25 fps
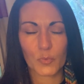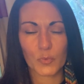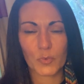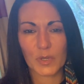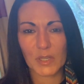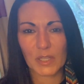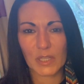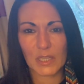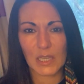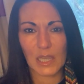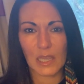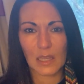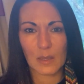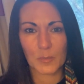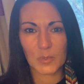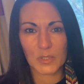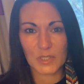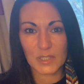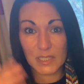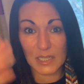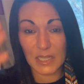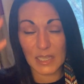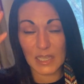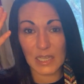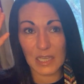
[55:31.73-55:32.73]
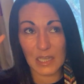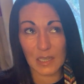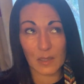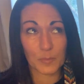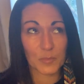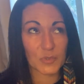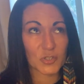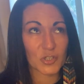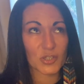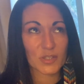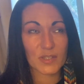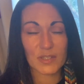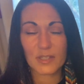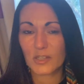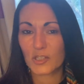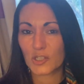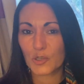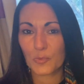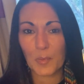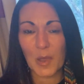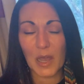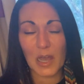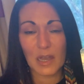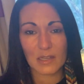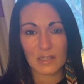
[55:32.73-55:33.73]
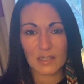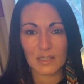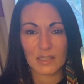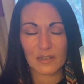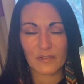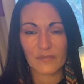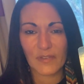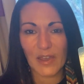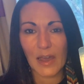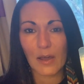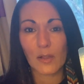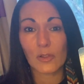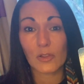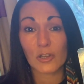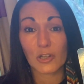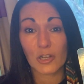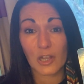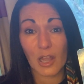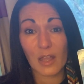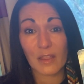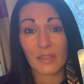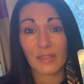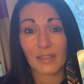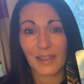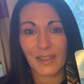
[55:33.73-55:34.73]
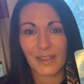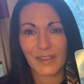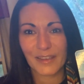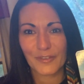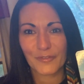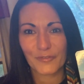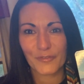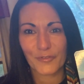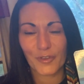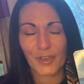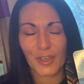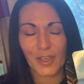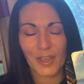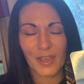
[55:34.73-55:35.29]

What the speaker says: really able to keep just such a positive outlook on life.